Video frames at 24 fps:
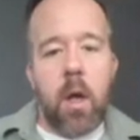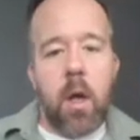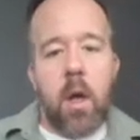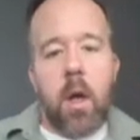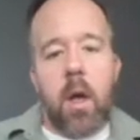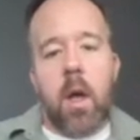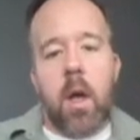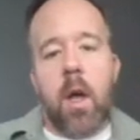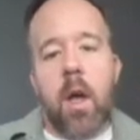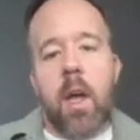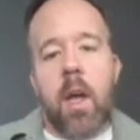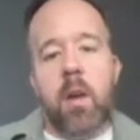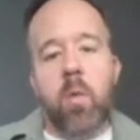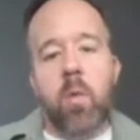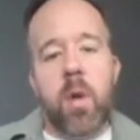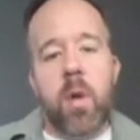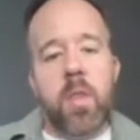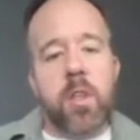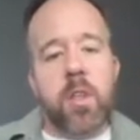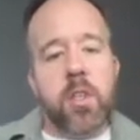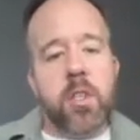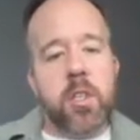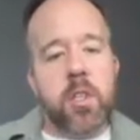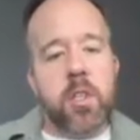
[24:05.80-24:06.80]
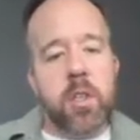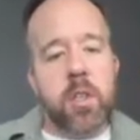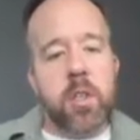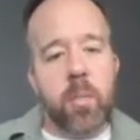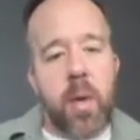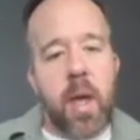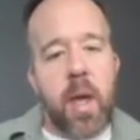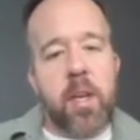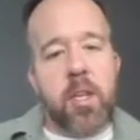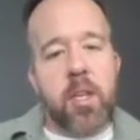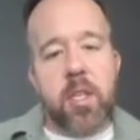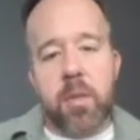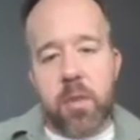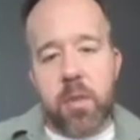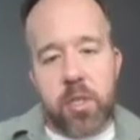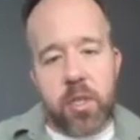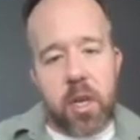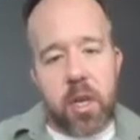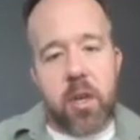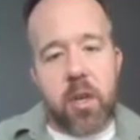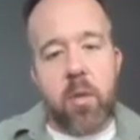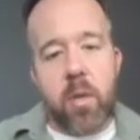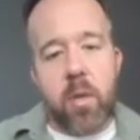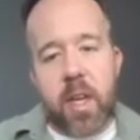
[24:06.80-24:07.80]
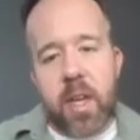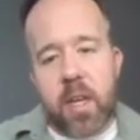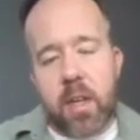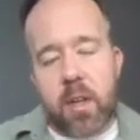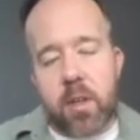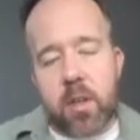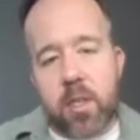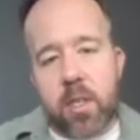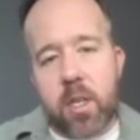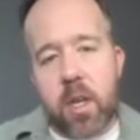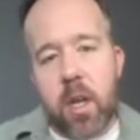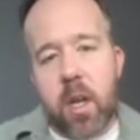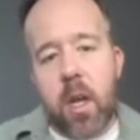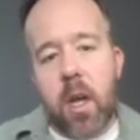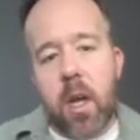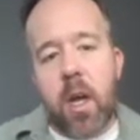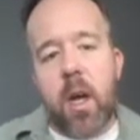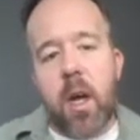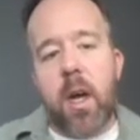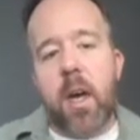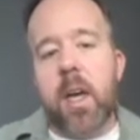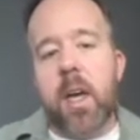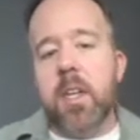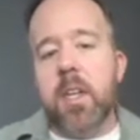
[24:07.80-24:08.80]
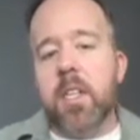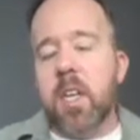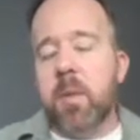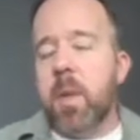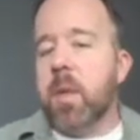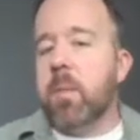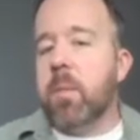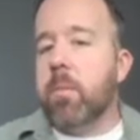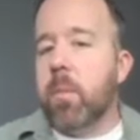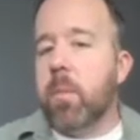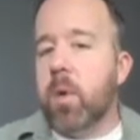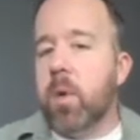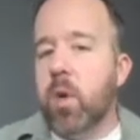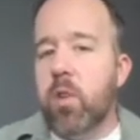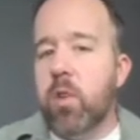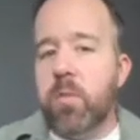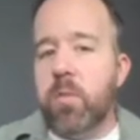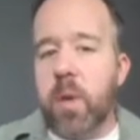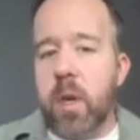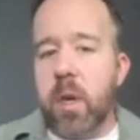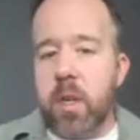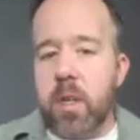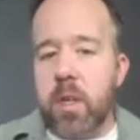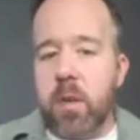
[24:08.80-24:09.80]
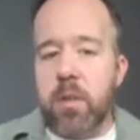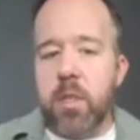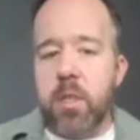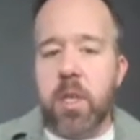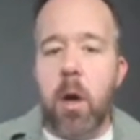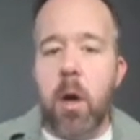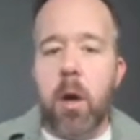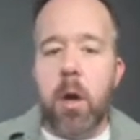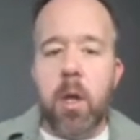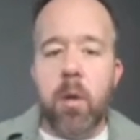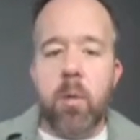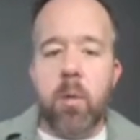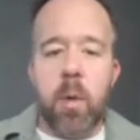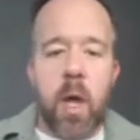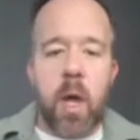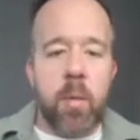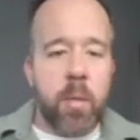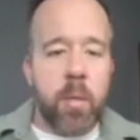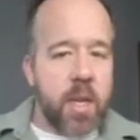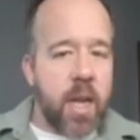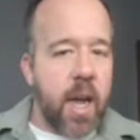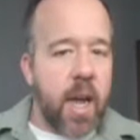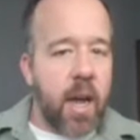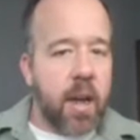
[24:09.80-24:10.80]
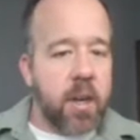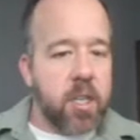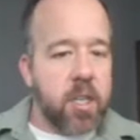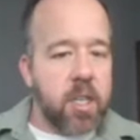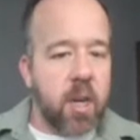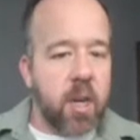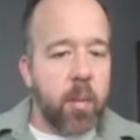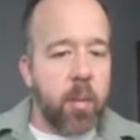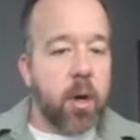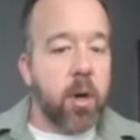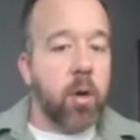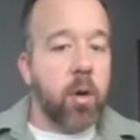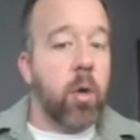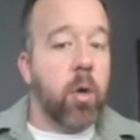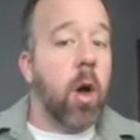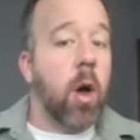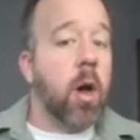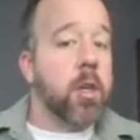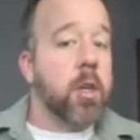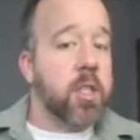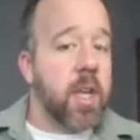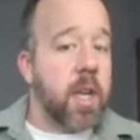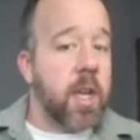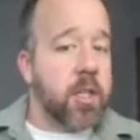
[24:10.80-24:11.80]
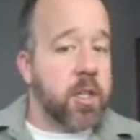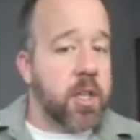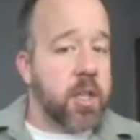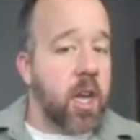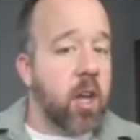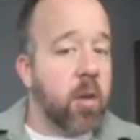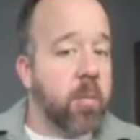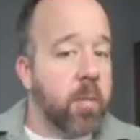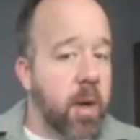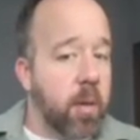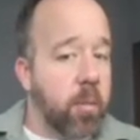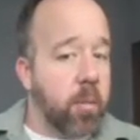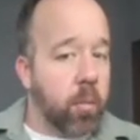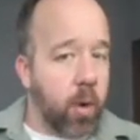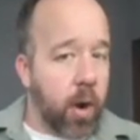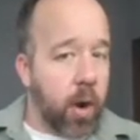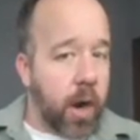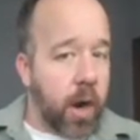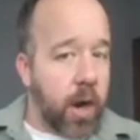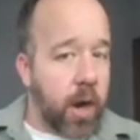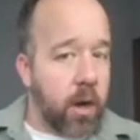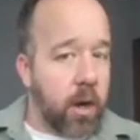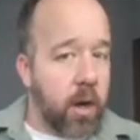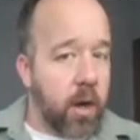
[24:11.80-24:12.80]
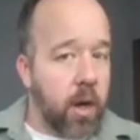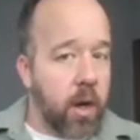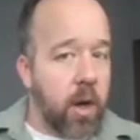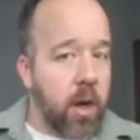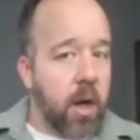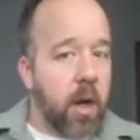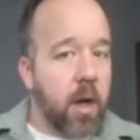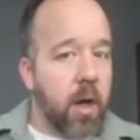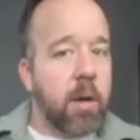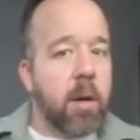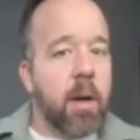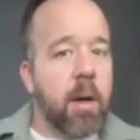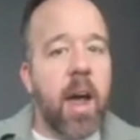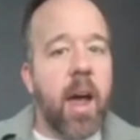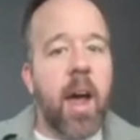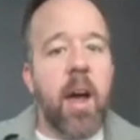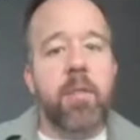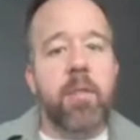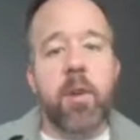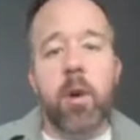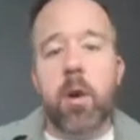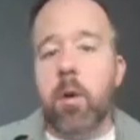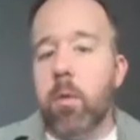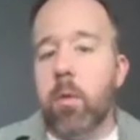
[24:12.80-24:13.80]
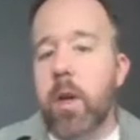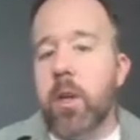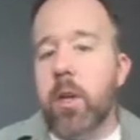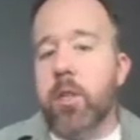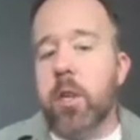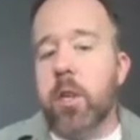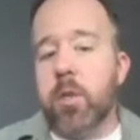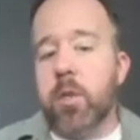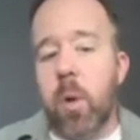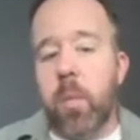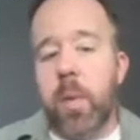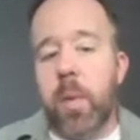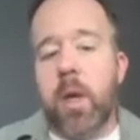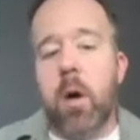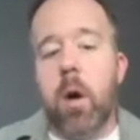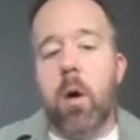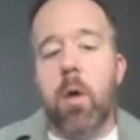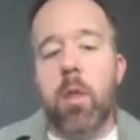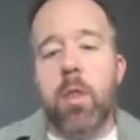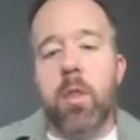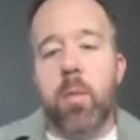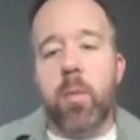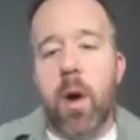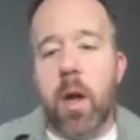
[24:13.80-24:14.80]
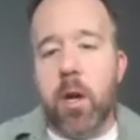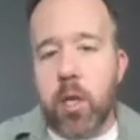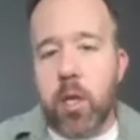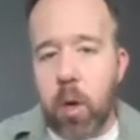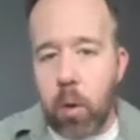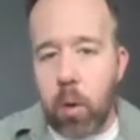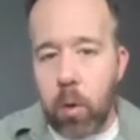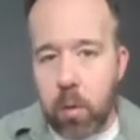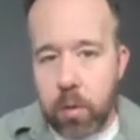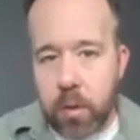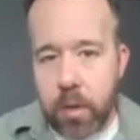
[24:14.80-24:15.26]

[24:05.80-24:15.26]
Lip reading: And what the basis of the signal is, it's going to be the movement of sodium and potassium across that cell membrane after it reaches what we call threshold.